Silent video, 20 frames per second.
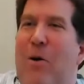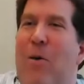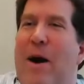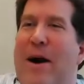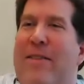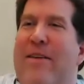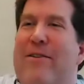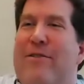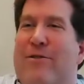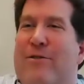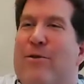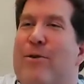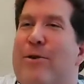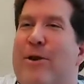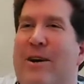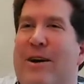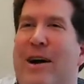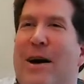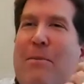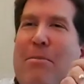I don't know why
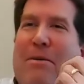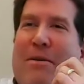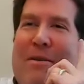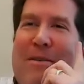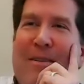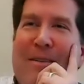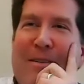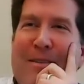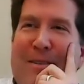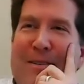they screwed it up.